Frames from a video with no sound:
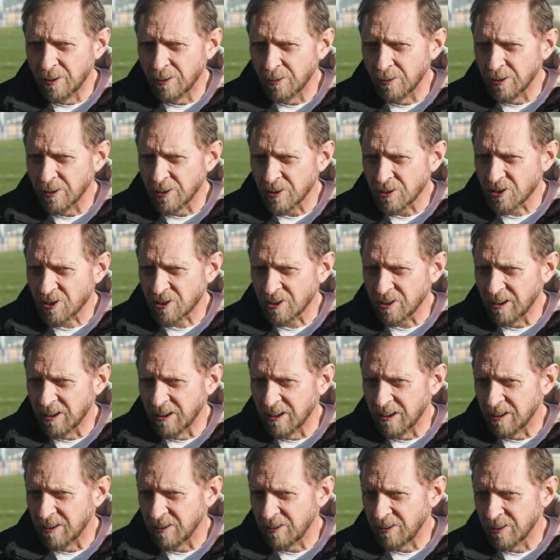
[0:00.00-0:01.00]
know that,
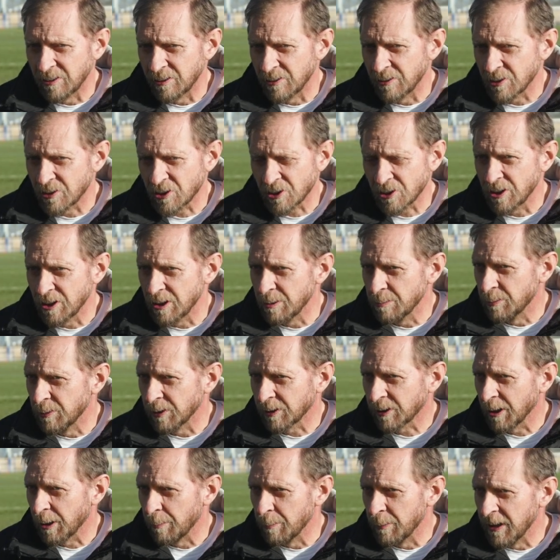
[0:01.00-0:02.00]
you know, the team
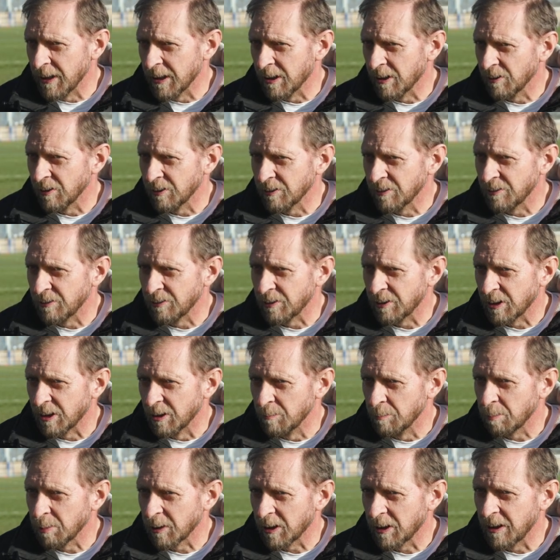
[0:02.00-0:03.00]
are coming out
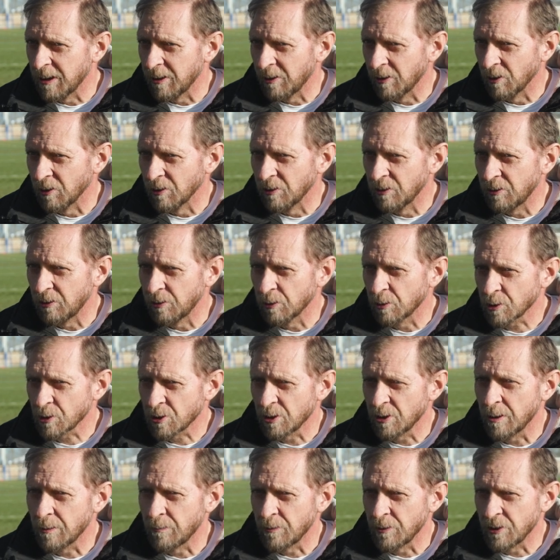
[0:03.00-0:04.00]
and playing on your
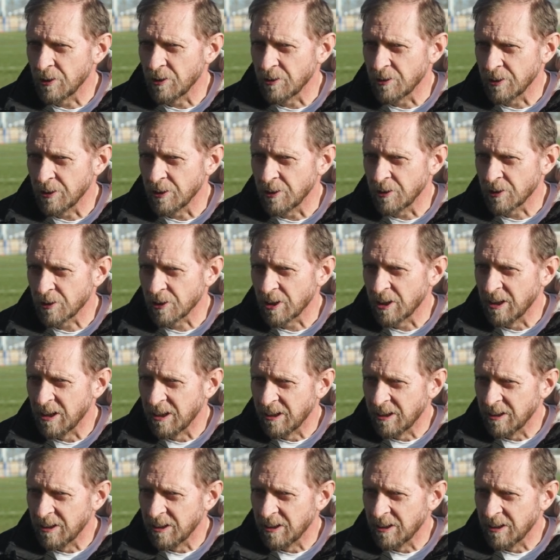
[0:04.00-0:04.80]
surfaces